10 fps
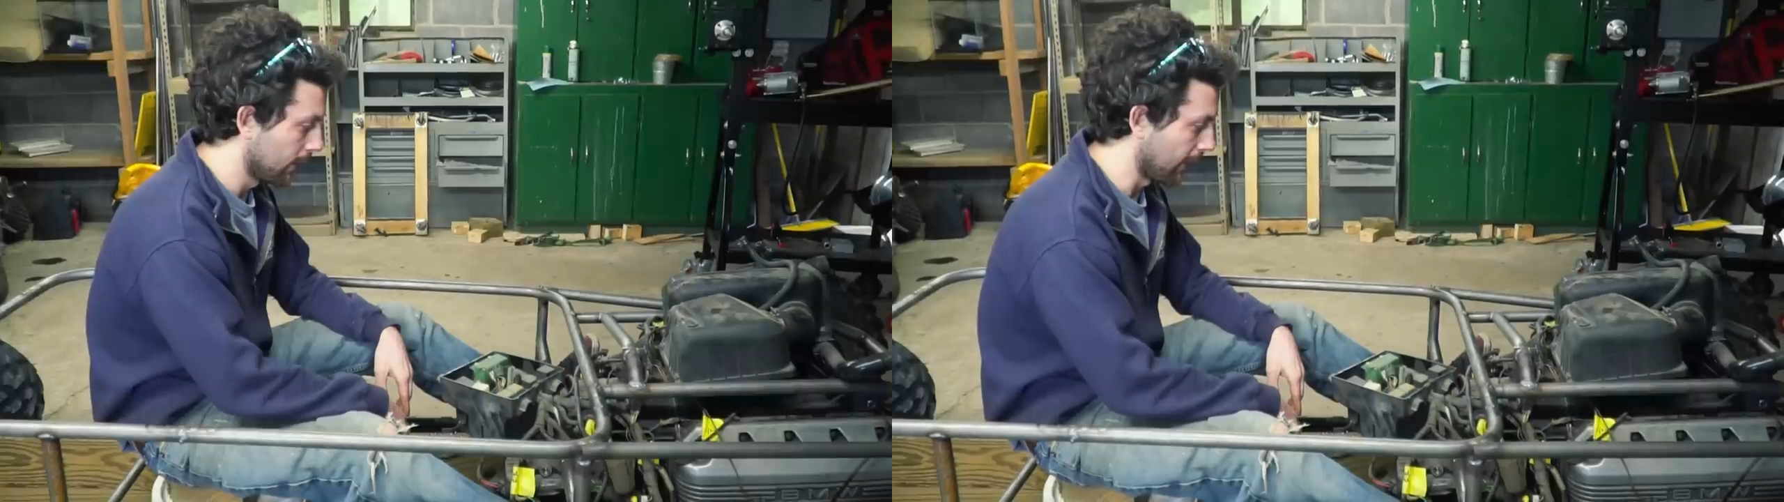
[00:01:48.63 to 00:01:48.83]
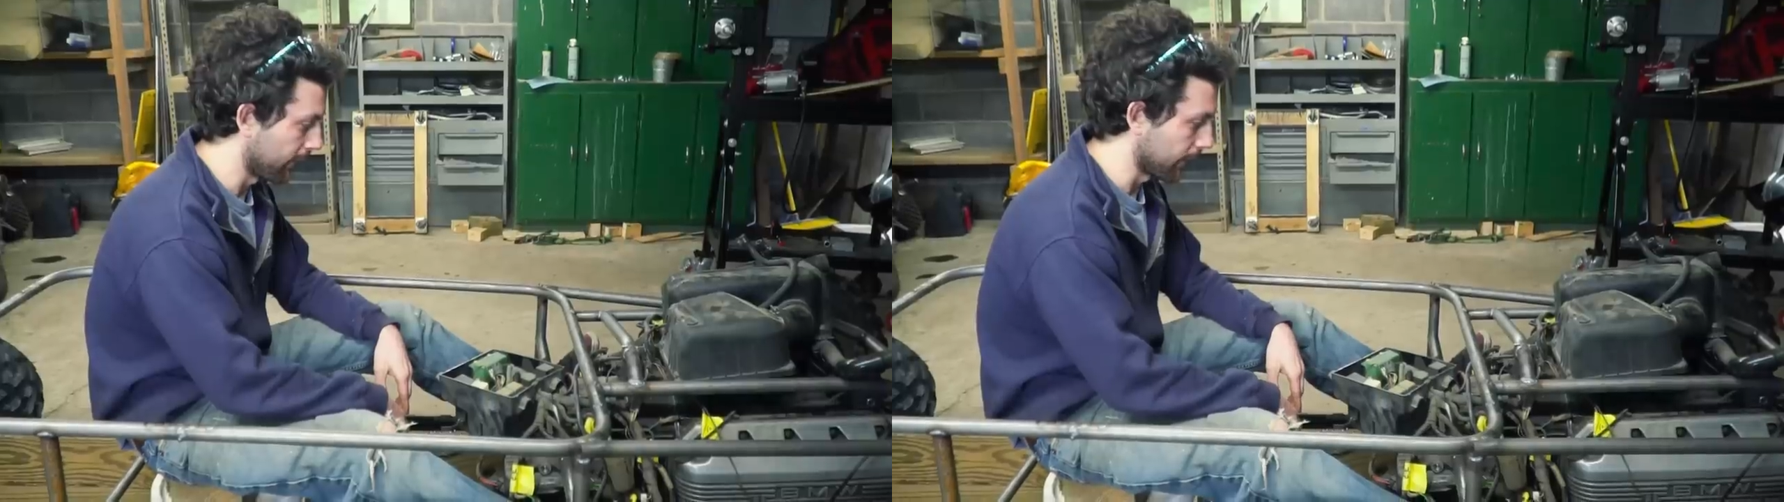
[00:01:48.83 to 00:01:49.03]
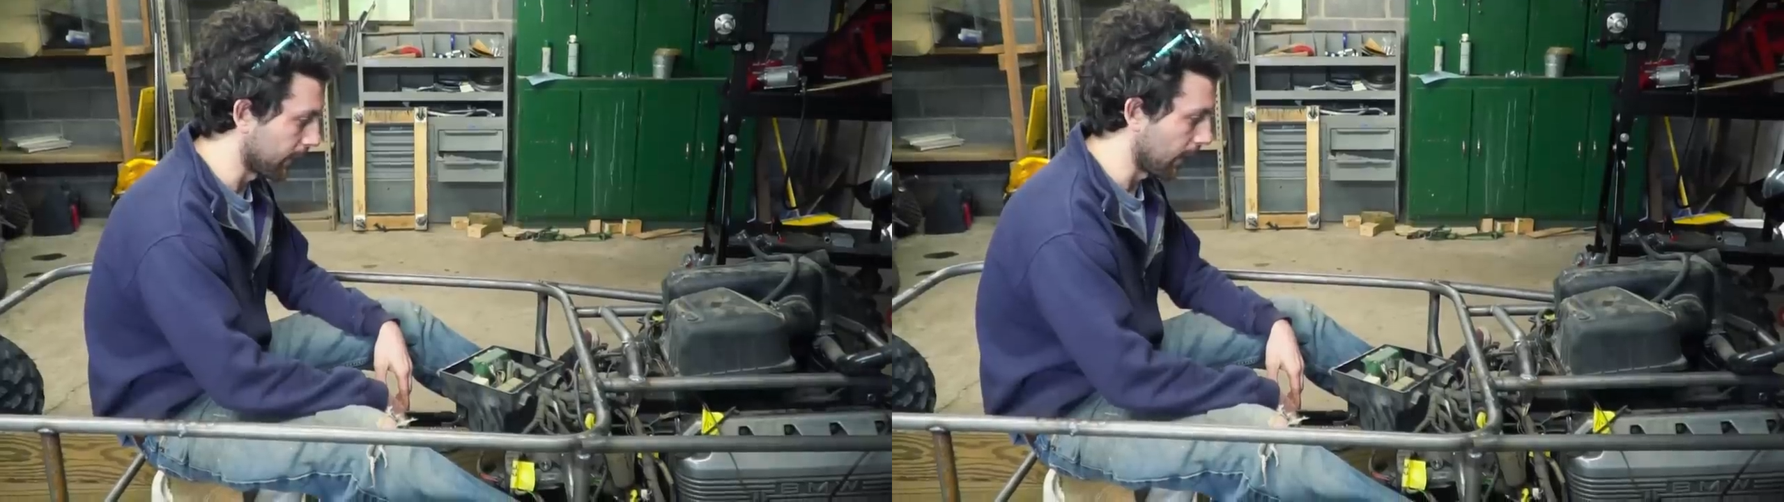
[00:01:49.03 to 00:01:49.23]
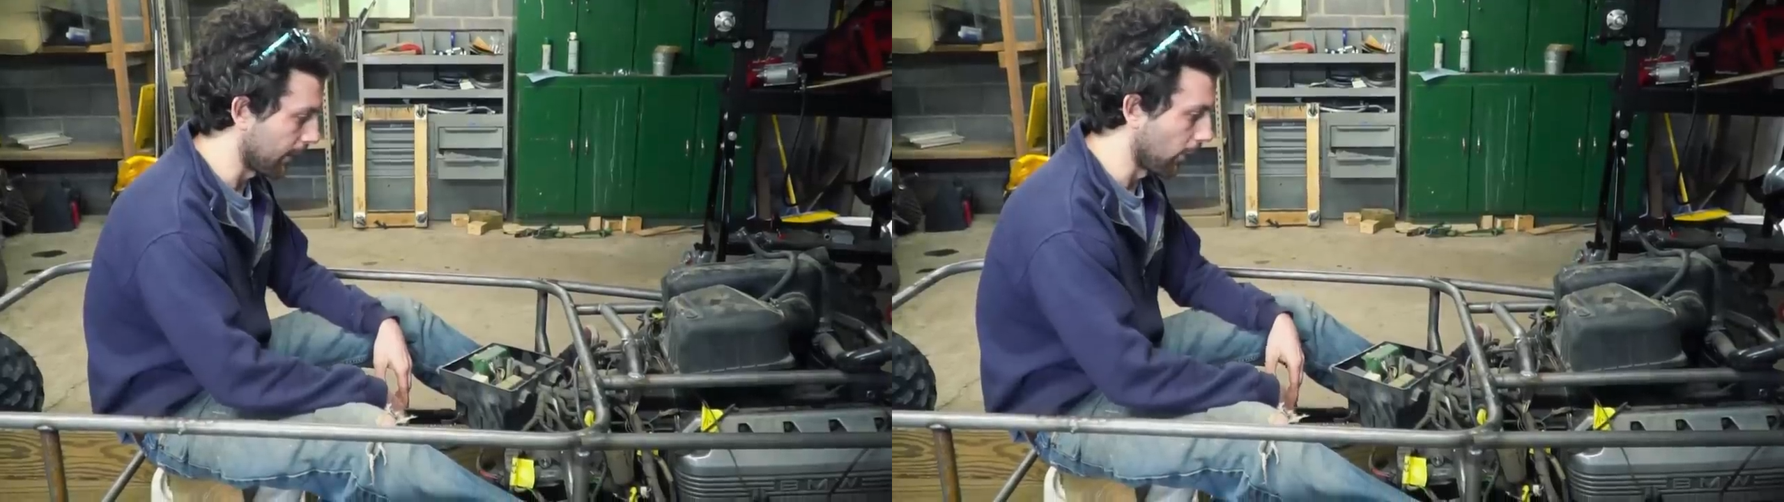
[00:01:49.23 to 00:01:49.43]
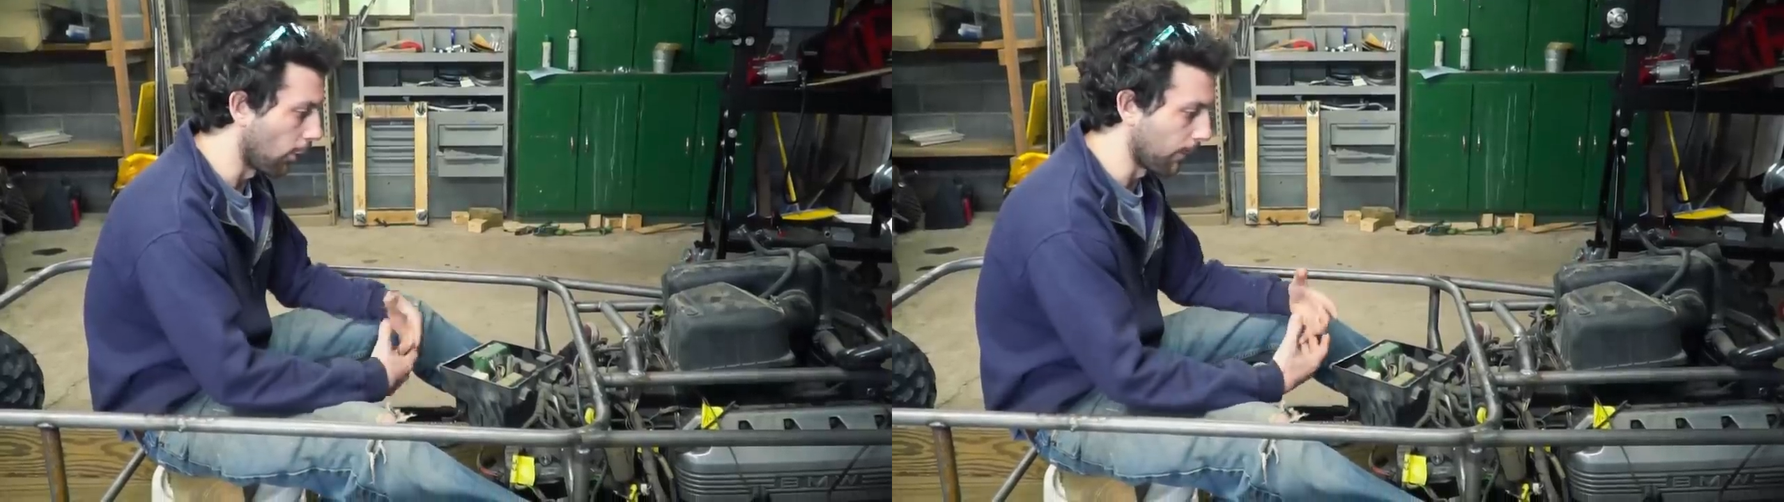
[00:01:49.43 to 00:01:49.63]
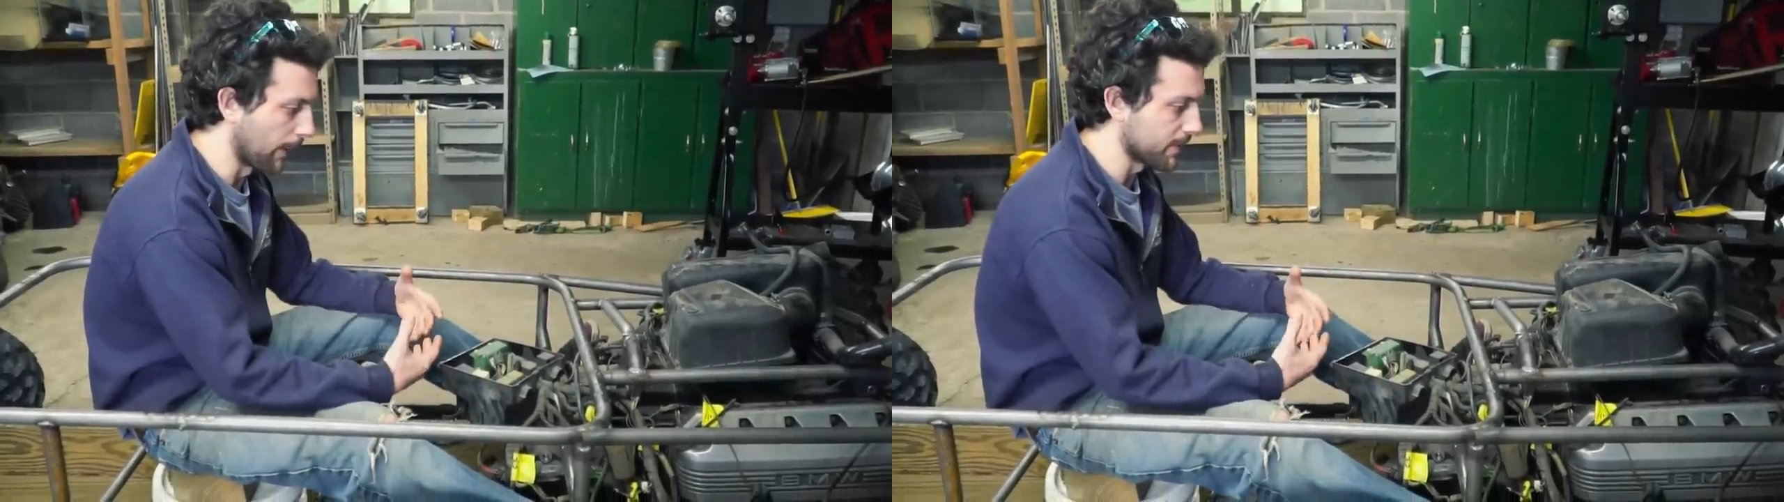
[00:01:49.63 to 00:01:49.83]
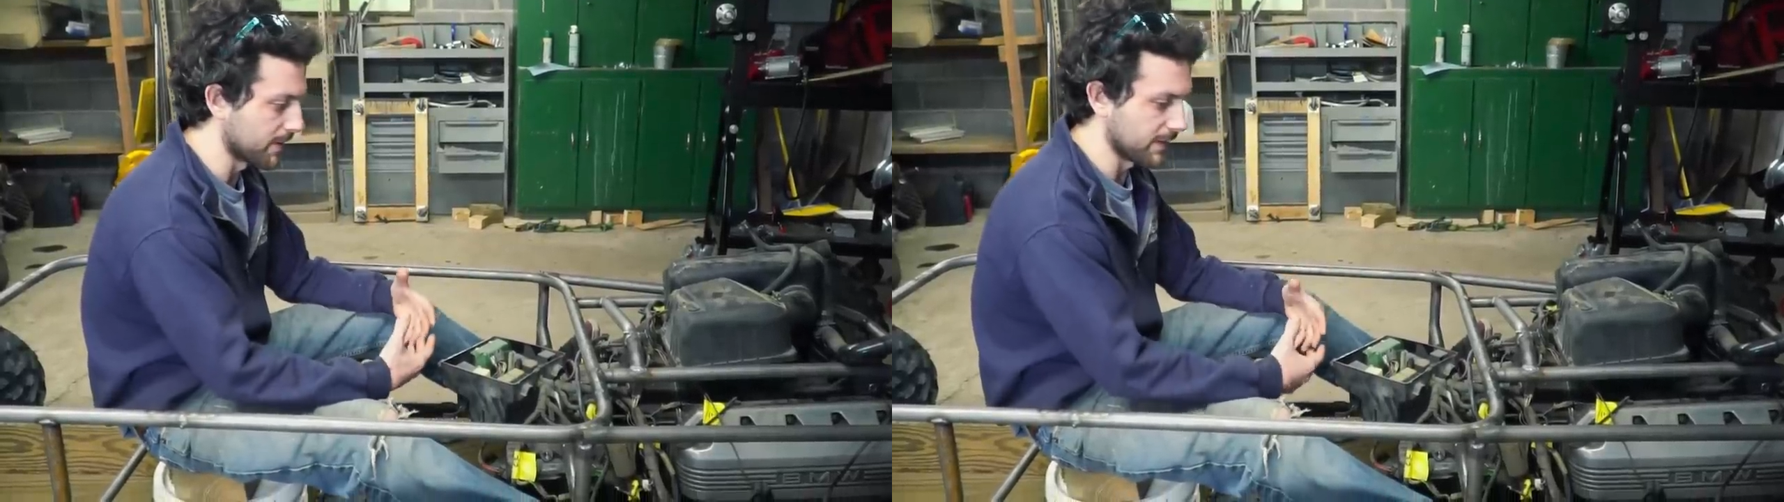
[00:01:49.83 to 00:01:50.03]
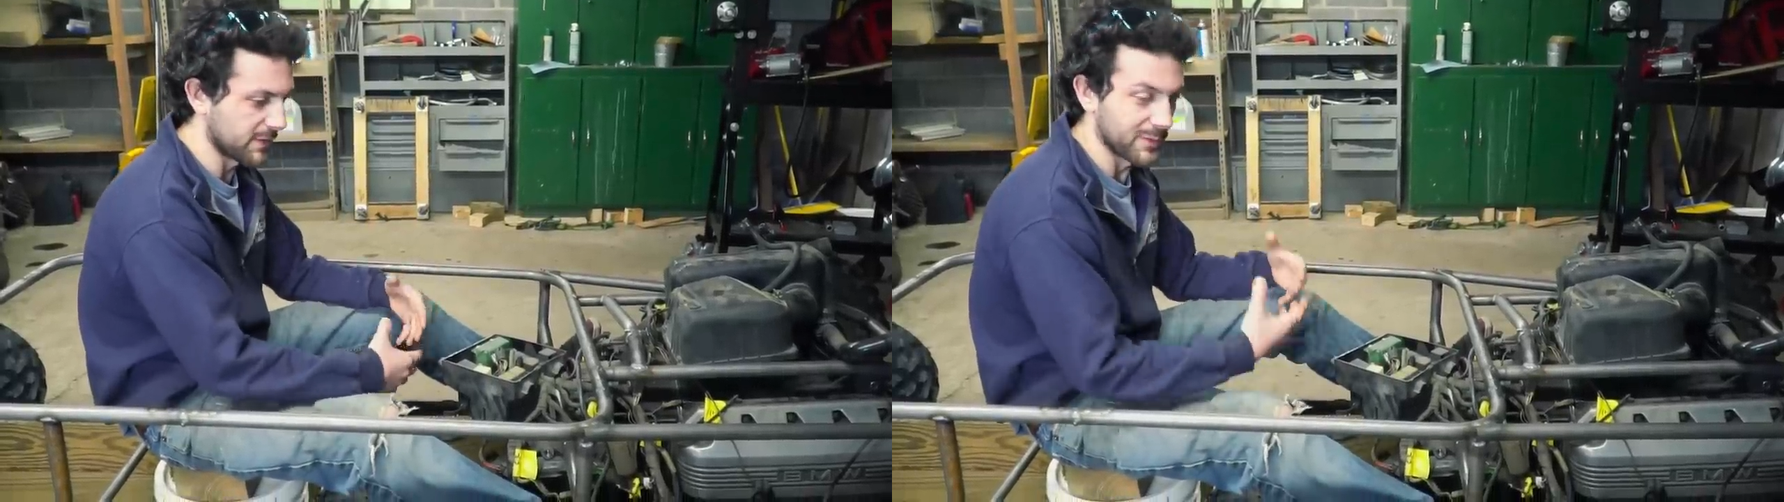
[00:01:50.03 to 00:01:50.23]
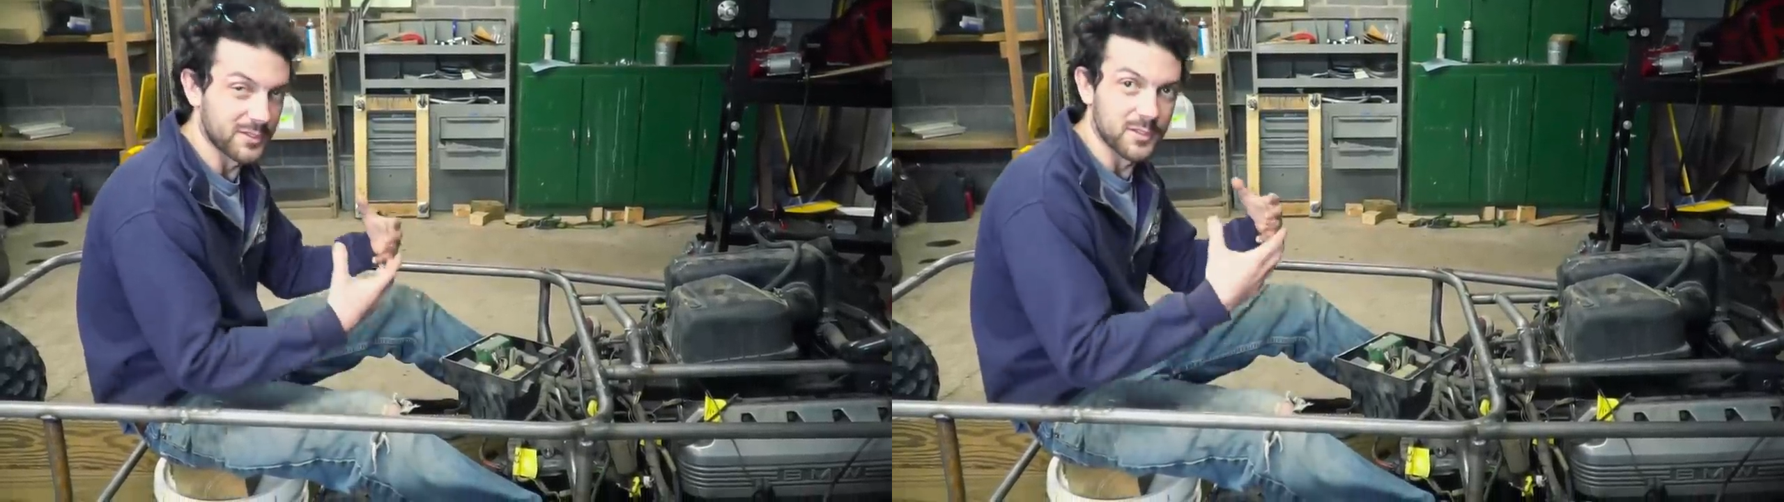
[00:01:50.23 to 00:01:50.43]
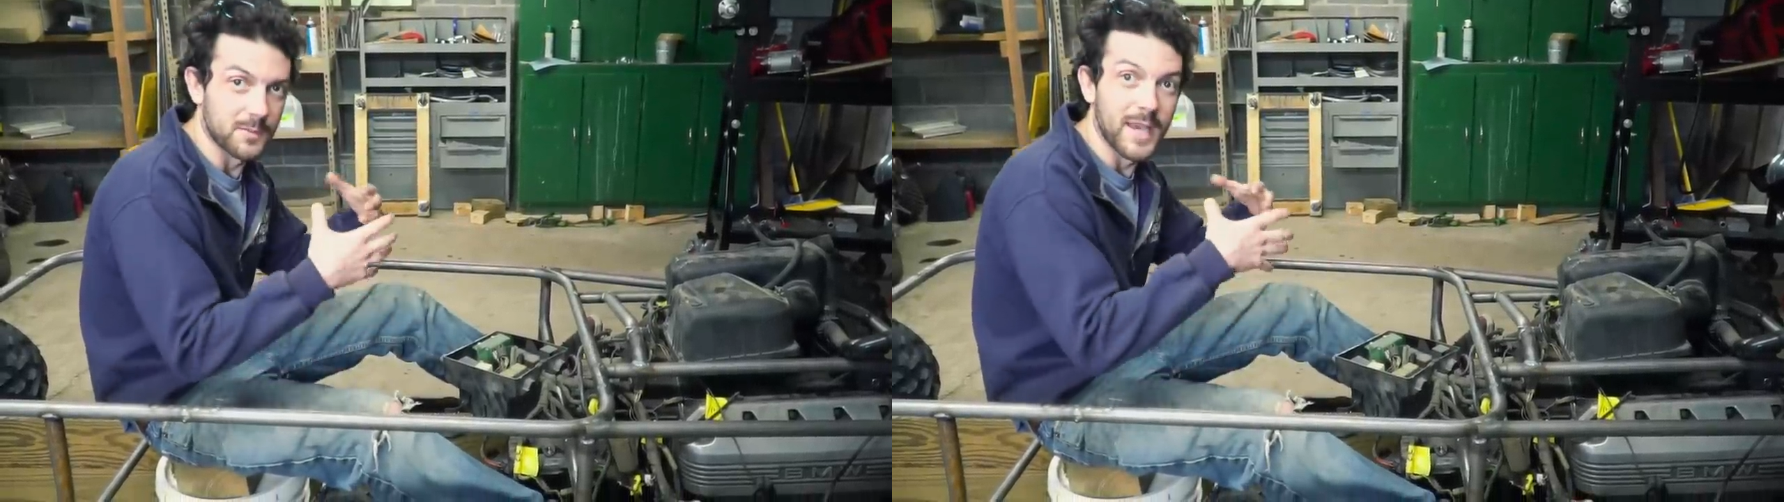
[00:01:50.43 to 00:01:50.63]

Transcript: Definitely not. The whole purpose of this was just